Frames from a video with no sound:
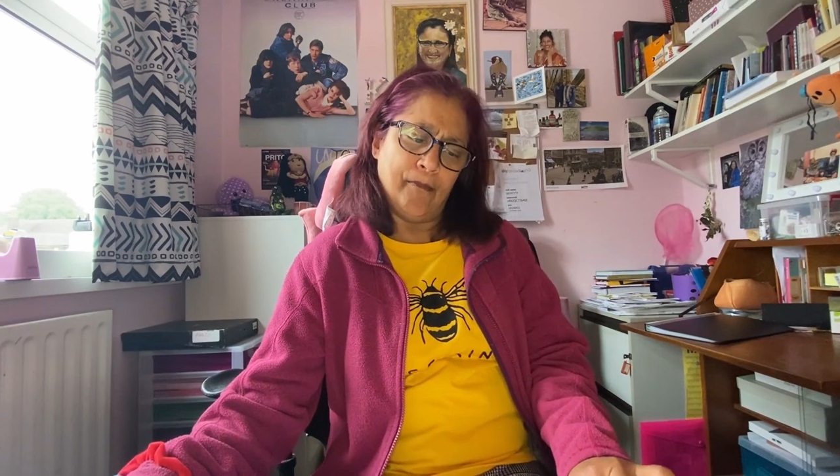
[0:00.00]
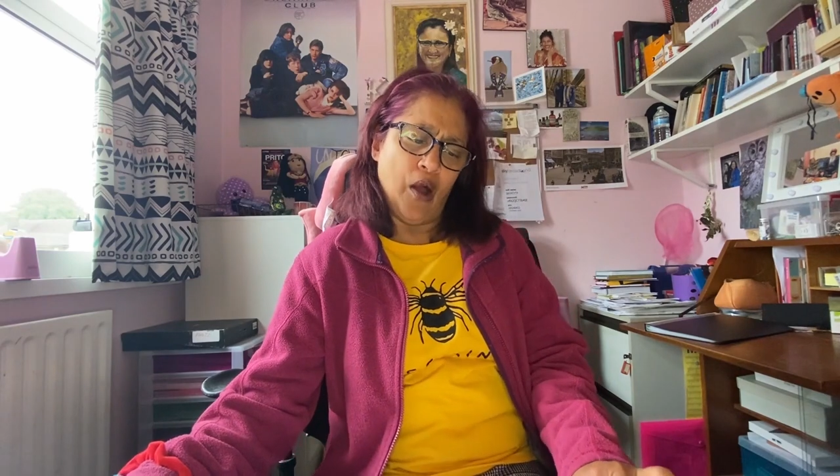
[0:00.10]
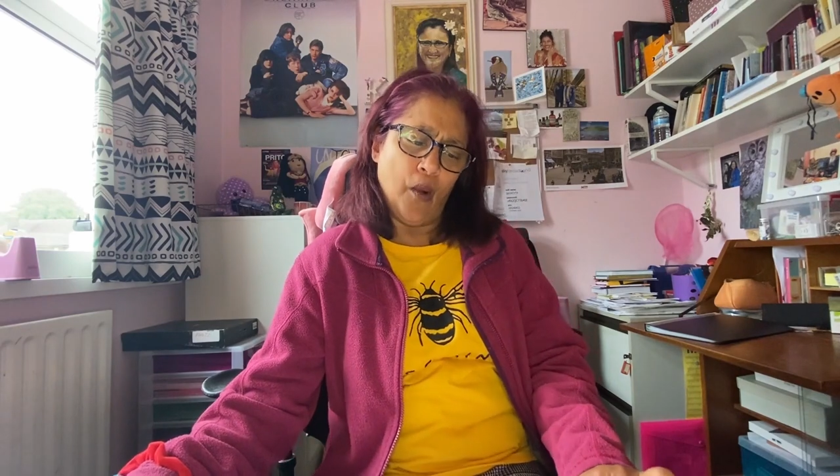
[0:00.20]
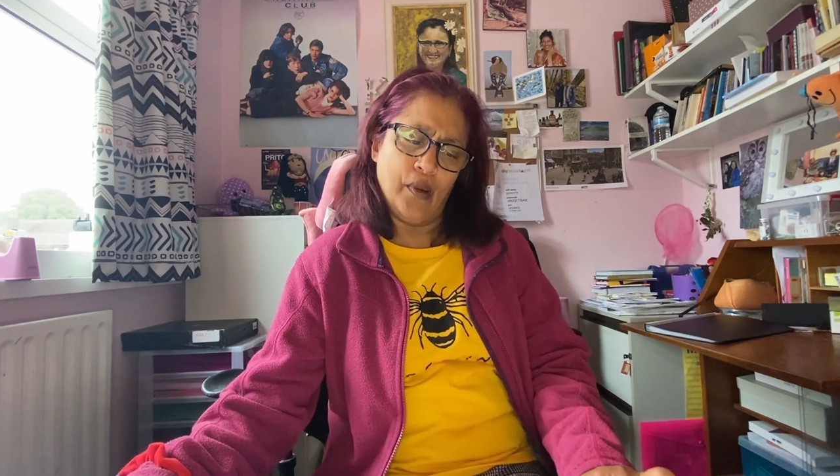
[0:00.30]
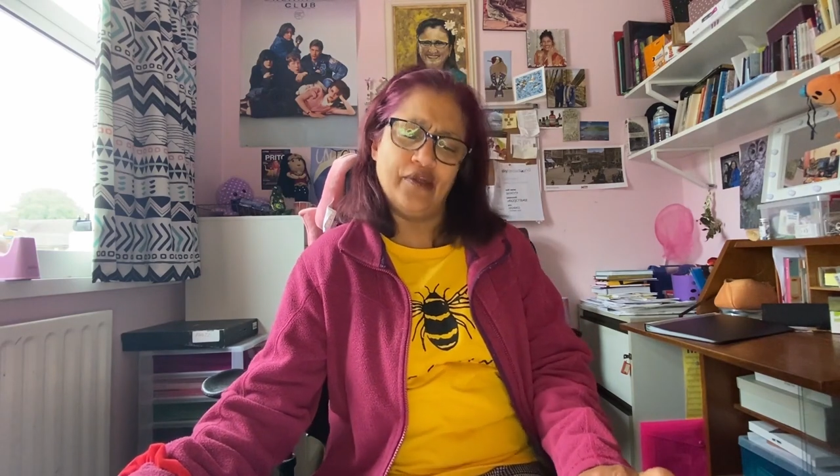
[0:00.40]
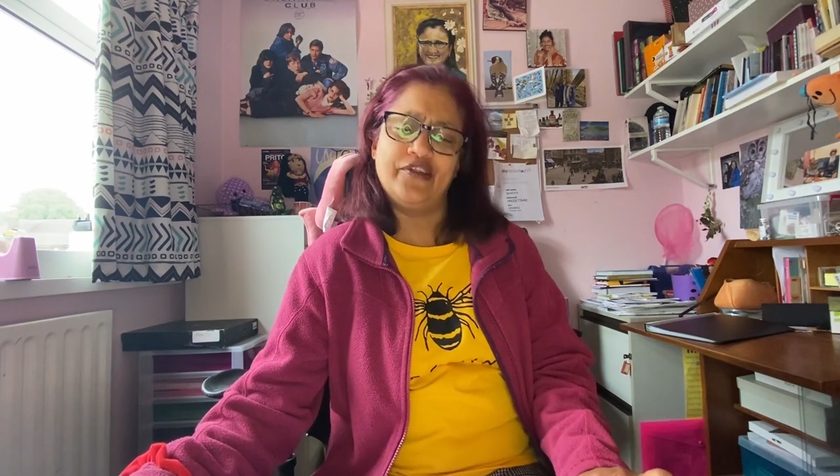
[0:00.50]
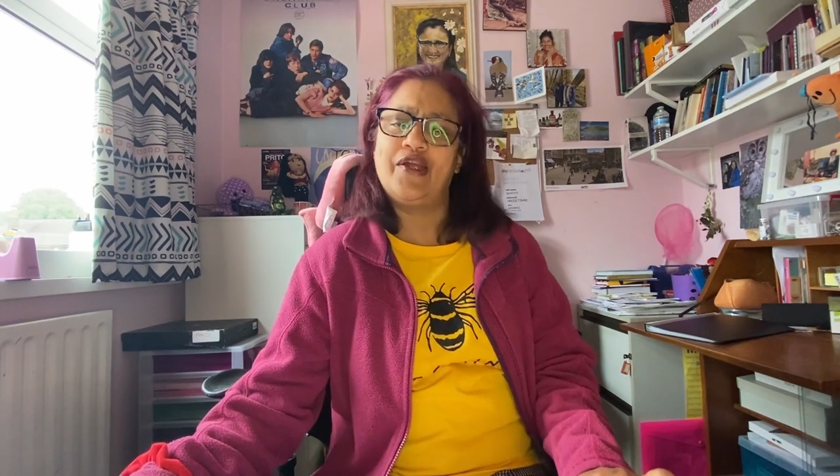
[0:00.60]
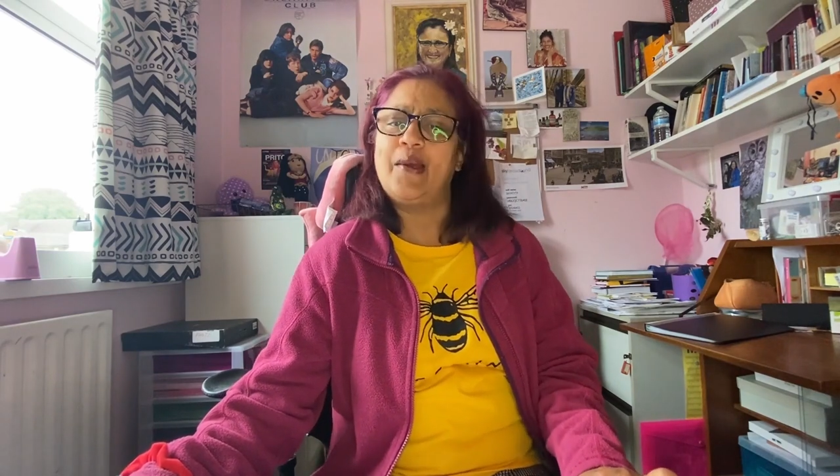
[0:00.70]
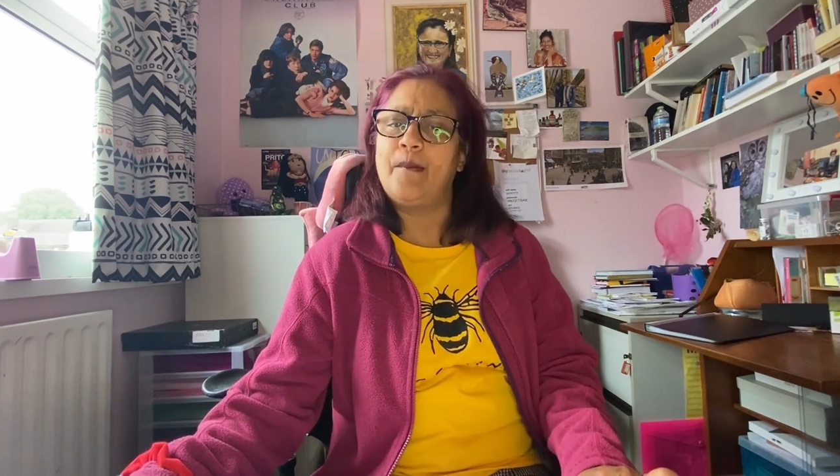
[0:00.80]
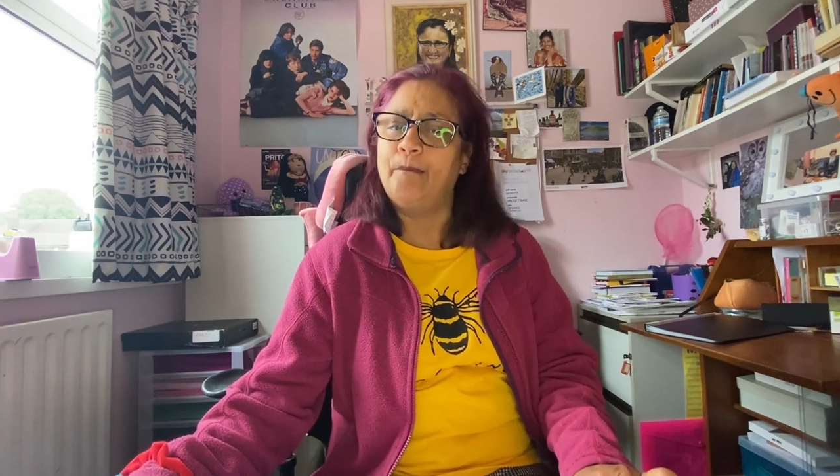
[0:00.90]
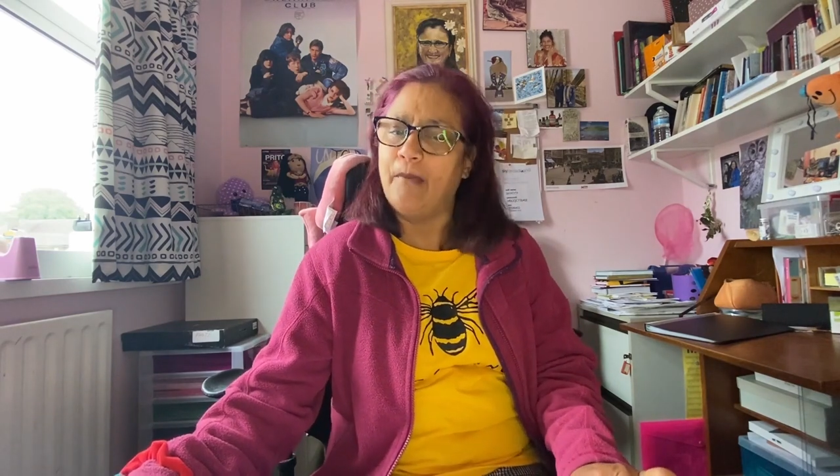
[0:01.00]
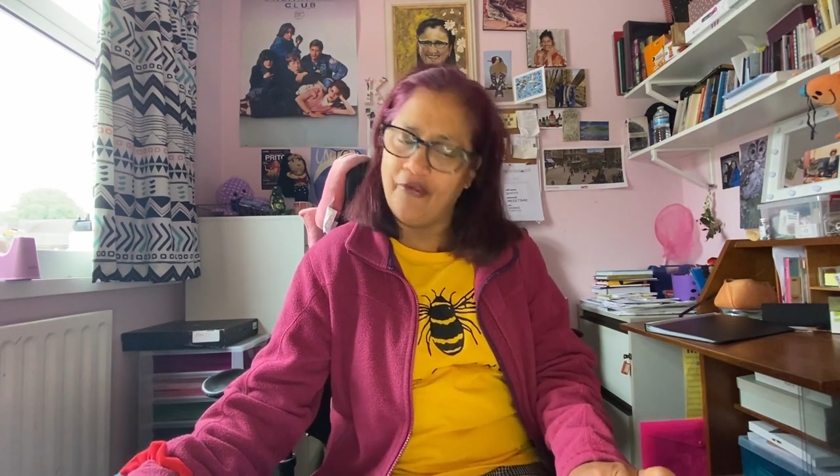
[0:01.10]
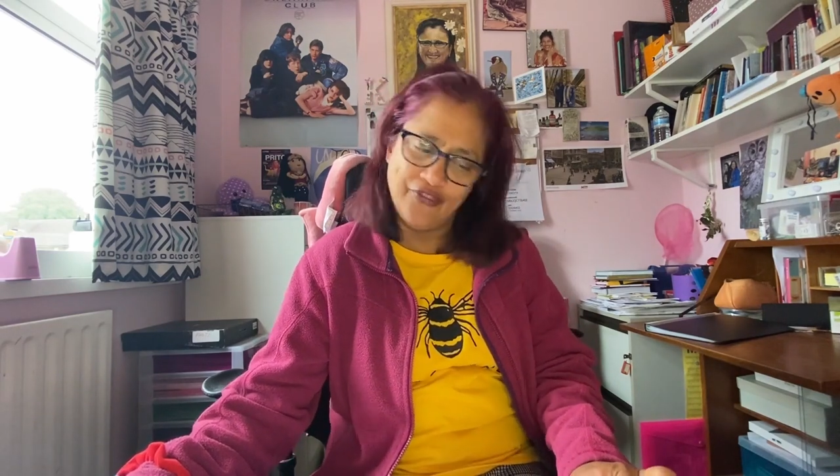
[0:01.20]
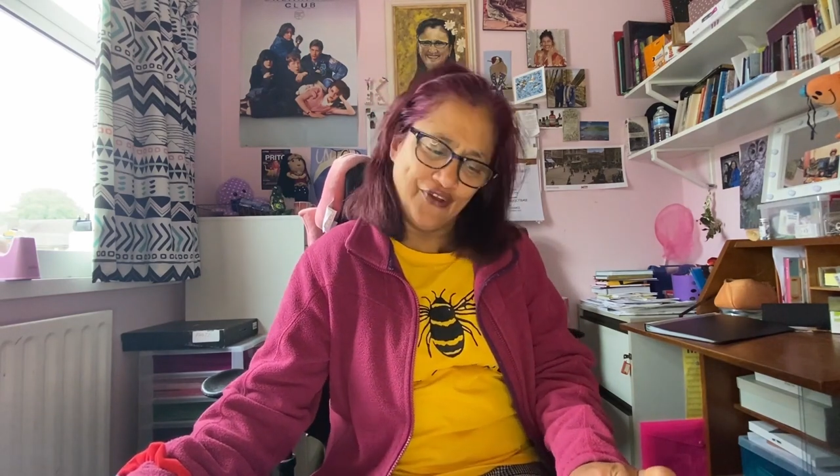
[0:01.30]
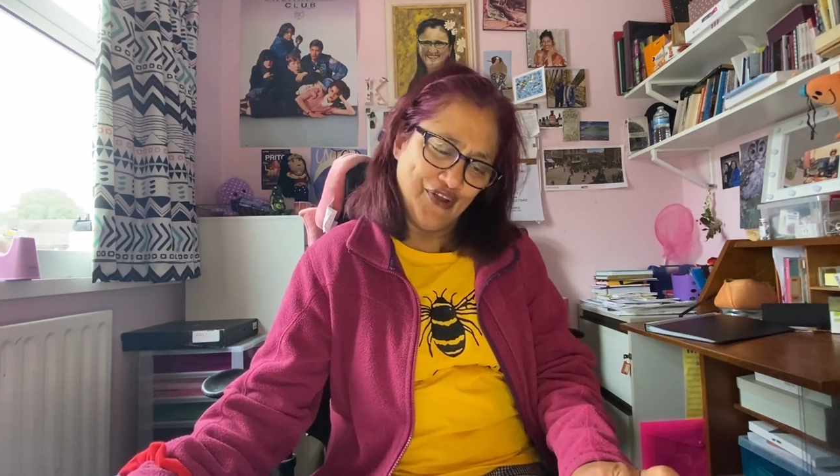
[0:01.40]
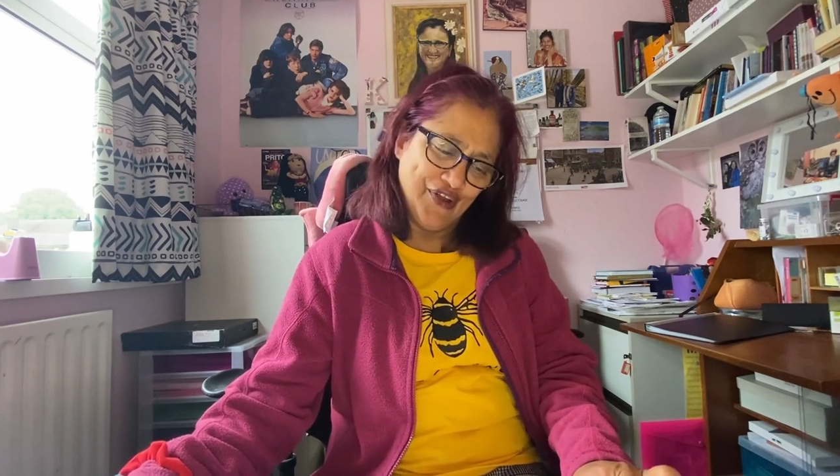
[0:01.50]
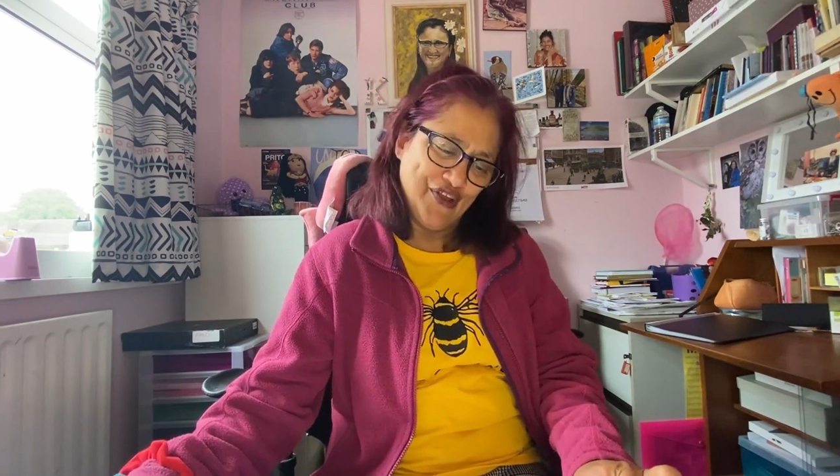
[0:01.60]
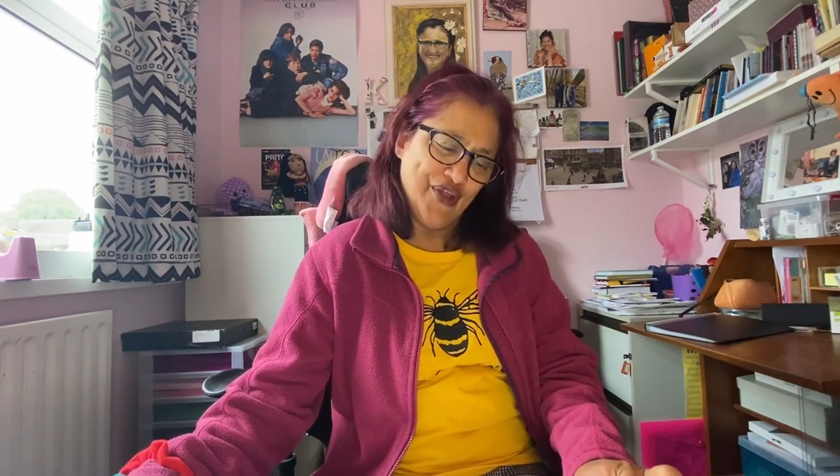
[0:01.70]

poet, mother,